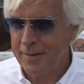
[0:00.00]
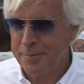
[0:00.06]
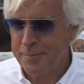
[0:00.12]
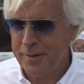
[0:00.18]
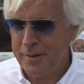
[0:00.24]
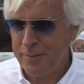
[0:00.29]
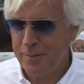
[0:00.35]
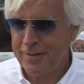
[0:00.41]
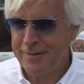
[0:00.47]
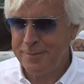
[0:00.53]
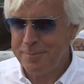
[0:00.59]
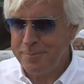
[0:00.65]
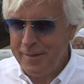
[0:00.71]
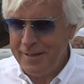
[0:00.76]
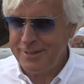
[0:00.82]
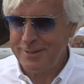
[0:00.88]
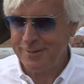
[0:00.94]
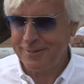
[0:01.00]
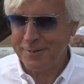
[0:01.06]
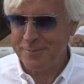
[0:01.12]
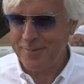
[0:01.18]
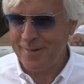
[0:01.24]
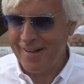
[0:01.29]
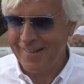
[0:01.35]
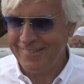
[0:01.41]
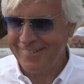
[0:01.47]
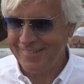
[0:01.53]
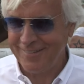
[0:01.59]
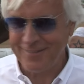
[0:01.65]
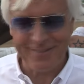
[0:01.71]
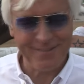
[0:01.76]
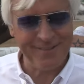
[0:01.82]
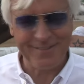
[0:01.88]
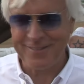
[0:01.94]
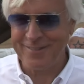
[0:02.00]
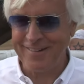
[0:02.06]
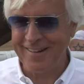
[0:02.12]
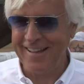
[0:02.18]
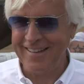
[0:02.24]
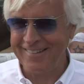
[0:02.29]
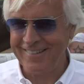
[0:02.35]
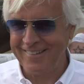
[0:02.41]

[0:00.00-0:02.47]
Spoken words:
But he wants to beat you in the process, which is great.